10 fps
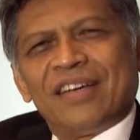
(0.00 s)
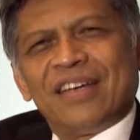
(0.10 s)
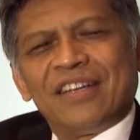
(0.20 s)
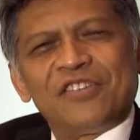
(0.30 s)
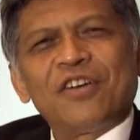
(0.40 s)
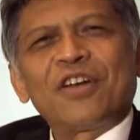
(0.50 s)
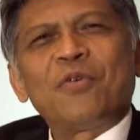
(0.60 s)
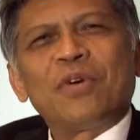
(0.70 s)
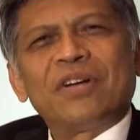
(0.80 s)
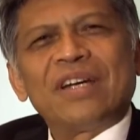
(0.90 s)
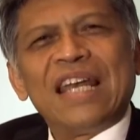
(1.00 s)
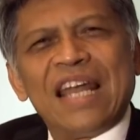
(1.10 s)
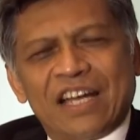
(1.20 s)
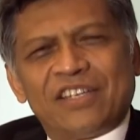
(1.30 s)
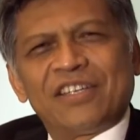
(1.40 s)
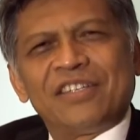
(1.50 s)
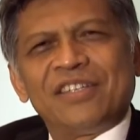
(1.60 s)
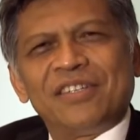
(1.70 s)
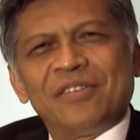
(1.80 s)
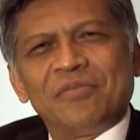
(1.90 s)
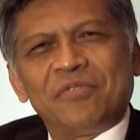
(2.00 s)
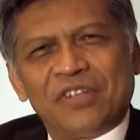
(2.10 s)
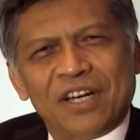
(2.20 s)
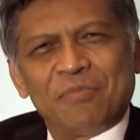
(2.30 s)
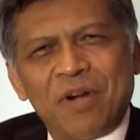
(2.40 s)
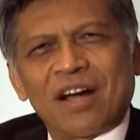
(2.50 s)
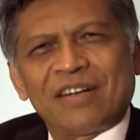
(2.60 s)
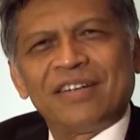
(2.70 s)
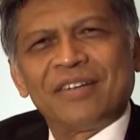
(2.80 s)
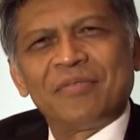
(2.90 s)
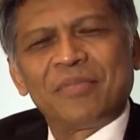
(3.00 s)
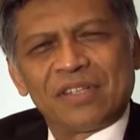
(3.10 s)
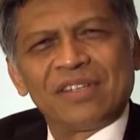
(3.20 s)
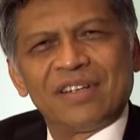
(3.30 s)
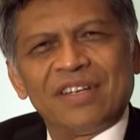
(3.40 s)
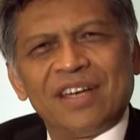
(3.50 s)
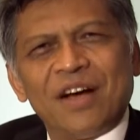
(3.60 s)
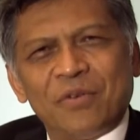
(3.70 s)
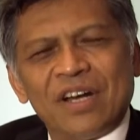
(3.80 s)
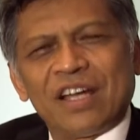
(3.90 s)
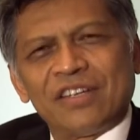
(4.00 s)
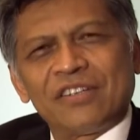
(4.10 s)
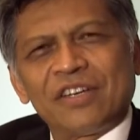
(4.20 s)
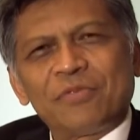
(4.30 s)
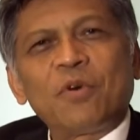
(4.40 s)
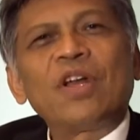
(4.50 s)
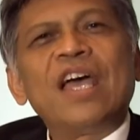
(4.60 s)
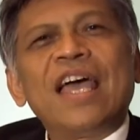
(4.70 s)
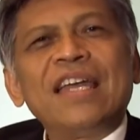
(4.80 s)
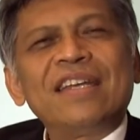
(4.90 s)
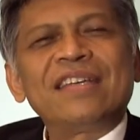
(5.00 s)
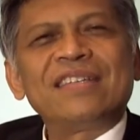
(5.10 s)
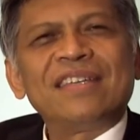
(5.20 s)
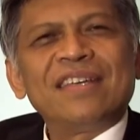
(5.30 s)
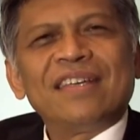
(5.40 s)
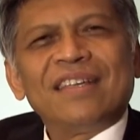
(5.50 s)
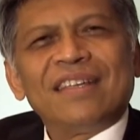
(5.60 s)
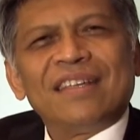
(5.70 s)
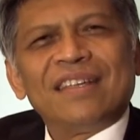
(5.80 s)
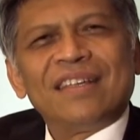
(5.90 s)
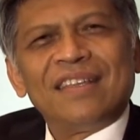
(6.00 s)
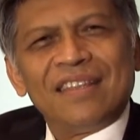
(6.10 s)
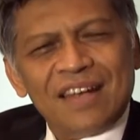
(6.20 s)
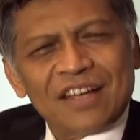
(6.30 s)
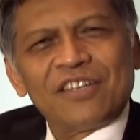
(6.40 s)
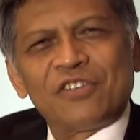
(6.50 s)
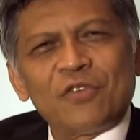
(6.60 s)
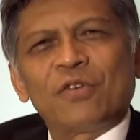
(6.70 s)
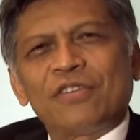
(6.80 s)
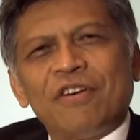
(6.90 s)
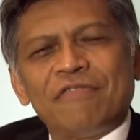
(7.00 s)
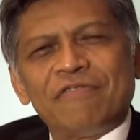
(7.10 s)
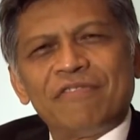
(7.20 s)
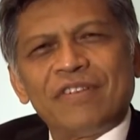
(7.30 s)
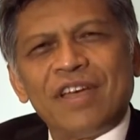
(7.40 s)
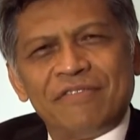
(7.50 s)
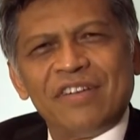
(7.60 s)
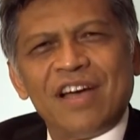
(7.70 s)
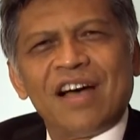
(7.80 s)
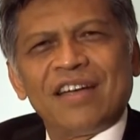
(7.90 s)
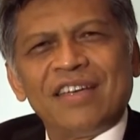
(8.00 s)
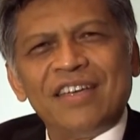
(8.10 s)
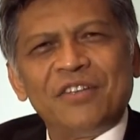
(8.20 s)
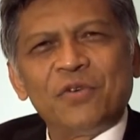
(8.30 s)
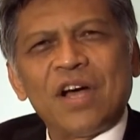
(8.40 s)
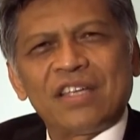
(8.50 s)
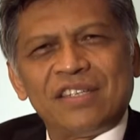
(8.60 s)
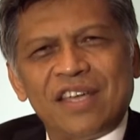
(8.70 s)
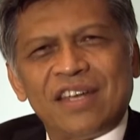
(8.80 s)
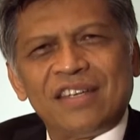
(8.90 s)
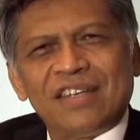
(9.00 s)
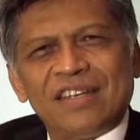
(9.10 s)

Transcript: It's not our largest trading partner, but certainly our largest export. And it is the largest source of FDI into ASEAN.